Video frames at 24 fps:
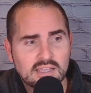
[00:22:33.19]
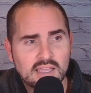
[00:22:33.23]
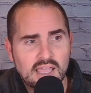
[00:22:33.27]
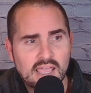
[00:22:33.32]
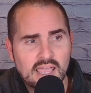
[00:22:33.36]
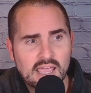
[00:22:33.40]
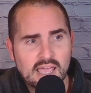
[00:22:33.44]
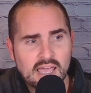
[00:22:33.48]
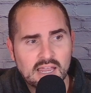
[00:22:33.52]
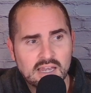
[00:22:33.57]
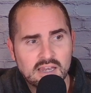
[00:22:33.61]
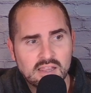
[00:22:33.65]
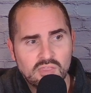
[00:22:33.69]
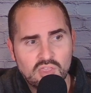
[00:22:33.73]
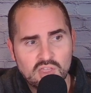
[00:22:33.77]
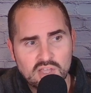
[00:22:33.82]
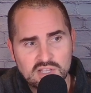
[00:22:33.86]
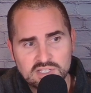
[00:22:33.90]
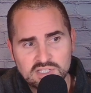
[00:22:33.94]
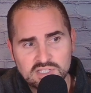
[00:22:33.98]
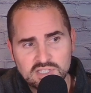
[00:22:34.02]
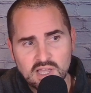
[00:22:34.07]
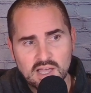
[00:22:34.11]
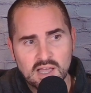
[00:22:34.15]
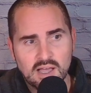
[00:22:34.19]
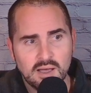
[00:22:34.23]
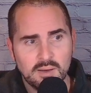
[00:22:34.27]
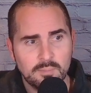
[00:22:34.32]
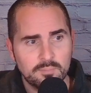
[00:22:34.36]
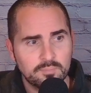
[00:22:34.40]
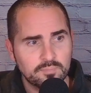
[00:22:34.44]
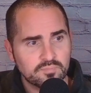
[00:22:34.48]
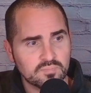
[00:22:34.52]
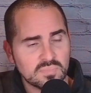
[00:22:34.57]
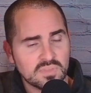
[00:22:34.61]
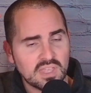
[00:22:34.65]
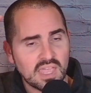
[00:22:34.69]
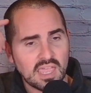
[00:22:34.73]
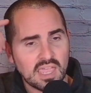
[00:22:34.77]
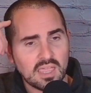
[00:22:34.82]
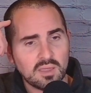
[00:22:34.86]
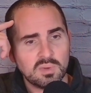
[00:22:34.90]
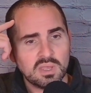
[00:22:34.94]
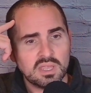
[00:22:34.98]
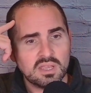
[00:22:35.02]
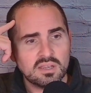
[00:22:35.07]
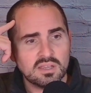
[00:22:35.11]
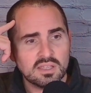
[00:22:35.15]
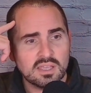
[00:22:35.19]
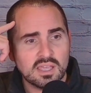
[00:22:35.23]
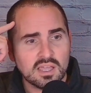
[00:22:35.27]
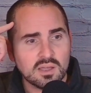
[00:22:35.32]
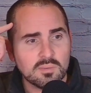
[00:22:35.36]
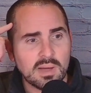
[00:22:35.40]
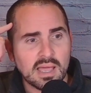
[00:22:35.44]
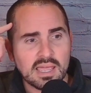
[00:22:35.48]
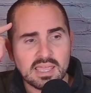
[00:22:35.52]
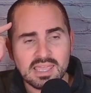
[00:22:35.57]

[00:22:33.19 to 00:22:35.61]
and this Gigabyte